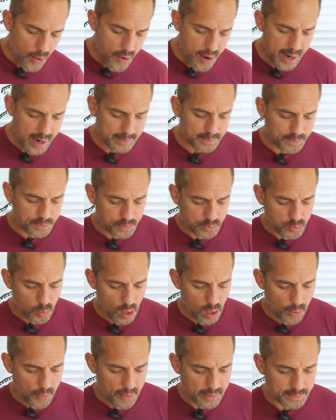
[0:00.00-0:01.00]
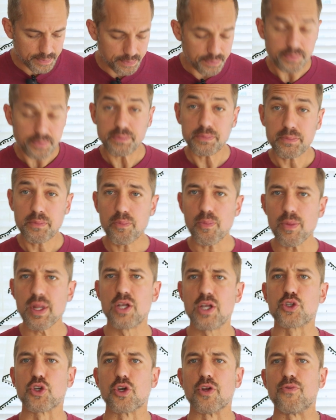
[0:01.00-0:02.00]
And
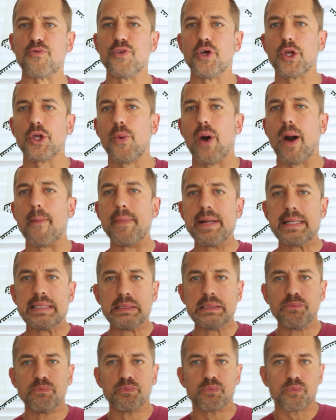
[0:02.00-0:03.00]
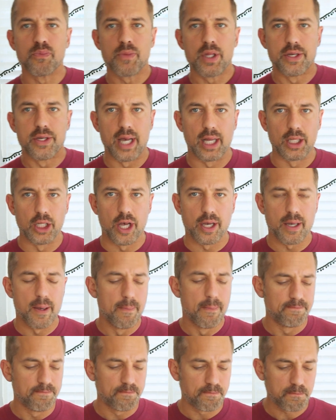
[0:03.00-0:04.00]
it's gonna fill you up. Now
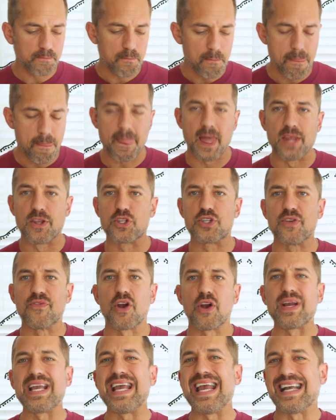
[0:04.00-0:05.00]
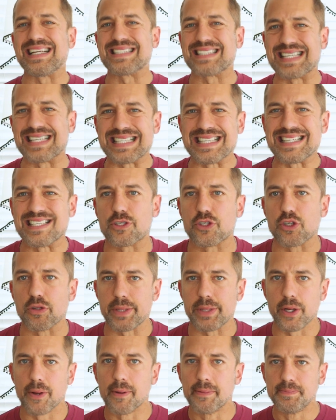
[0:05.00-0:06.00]
look, this is a very anti-cancer
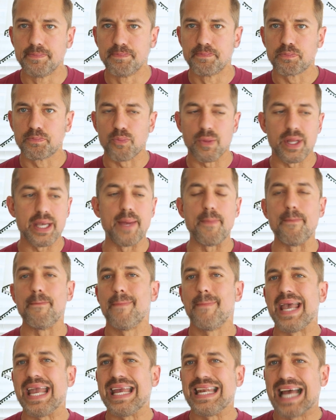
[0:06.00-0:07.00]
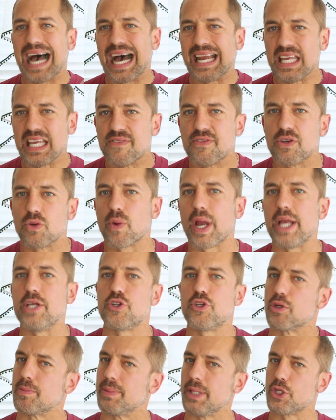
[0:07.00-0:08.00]
meal. It may not even
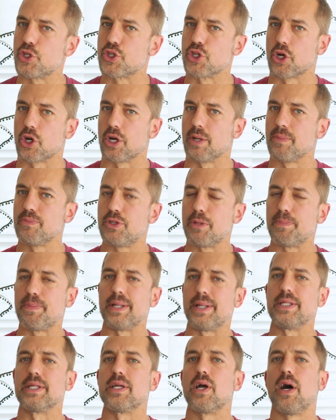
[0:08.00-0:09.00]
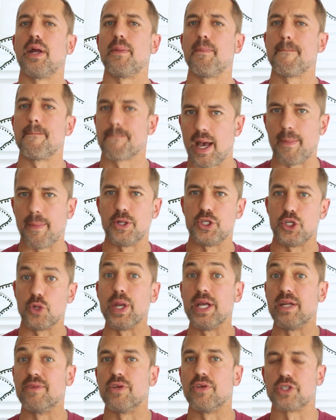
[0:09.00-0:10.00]
raise your blood sugar, depending on how much you
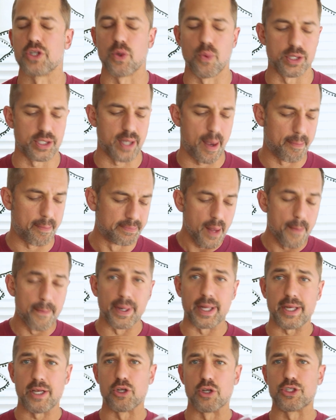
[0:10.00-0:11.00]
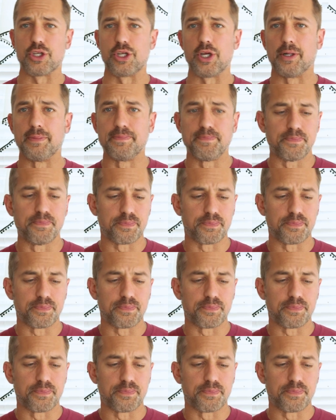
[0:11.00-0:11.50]
eat of this at one time. But here's the deal.